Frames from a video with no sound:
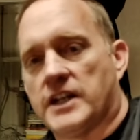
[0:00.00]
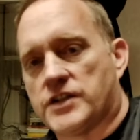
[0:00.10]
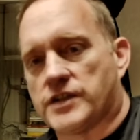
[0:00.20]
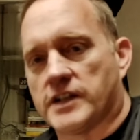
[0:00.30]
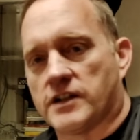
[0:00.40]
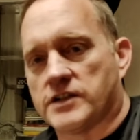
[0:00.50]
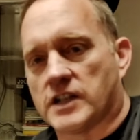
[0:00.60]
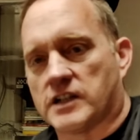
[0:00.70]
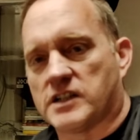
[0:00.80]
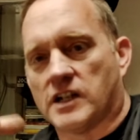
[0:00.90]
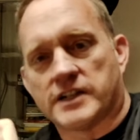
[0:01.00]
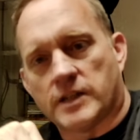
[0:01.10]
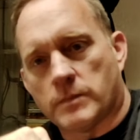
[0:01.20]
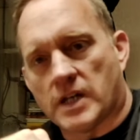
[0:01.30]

That trigger is a gunky